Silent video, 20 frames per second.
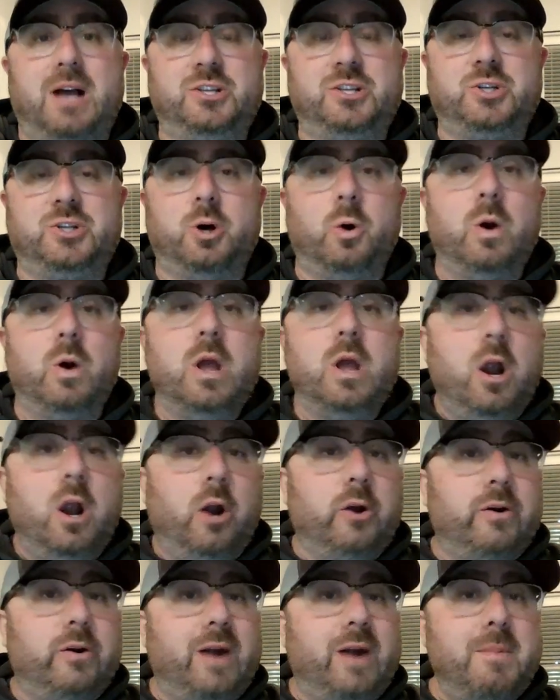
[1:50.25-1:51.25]
So
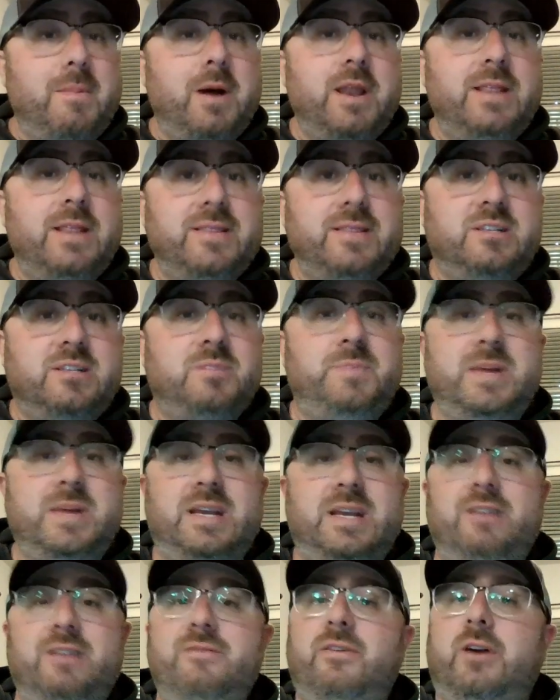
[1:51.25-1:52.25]
her grandma didn't
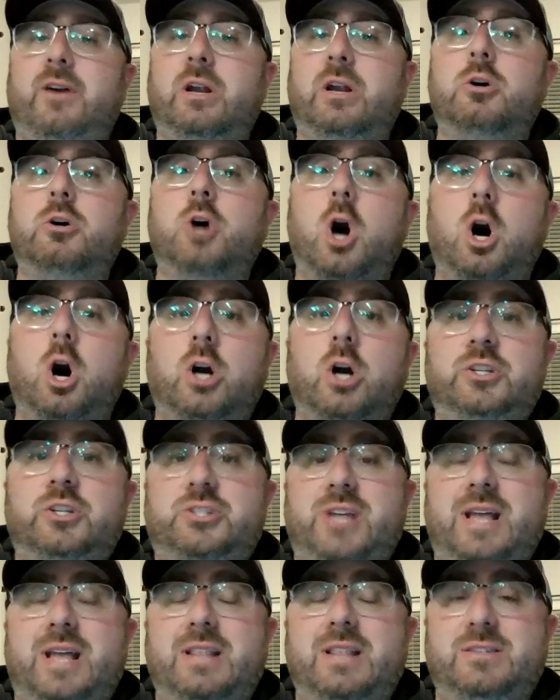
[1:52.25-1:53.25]
speak in very long
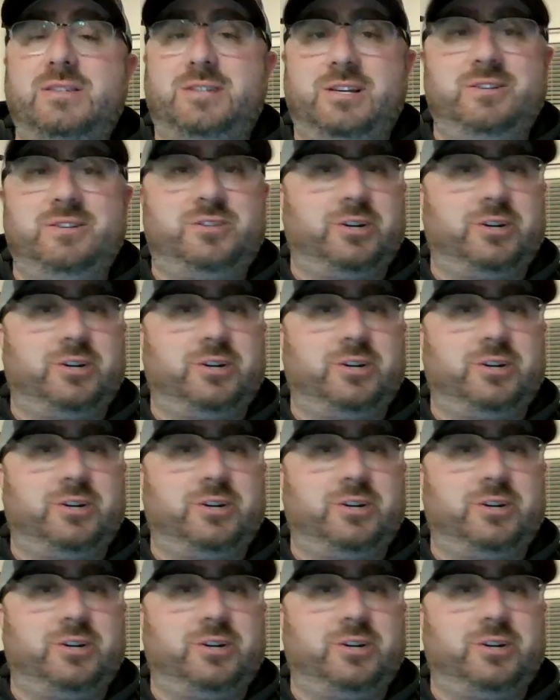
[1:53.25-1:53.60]
sentences,